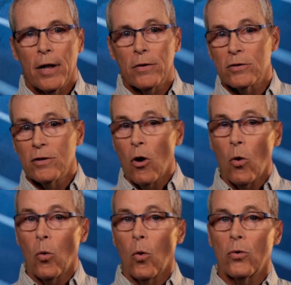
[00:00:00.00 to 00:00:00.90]
there's
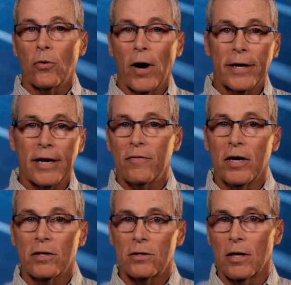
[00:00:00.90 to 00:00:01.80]
no direct
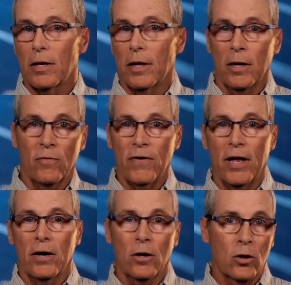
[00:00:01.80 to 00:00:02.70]
evidence that an
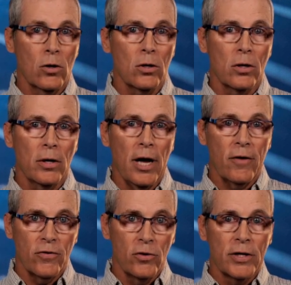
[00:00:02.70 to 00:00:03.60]
event occurred
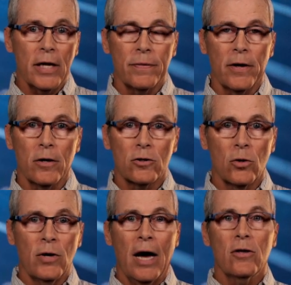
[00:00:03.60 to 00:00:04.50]
after you get there.
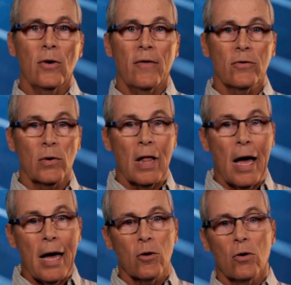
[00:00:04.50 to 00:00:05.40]
So now you have to
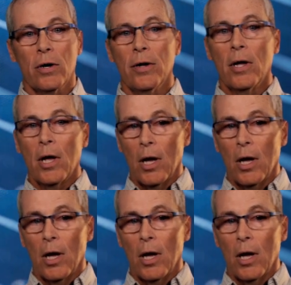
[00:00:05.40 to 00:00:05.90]
rely on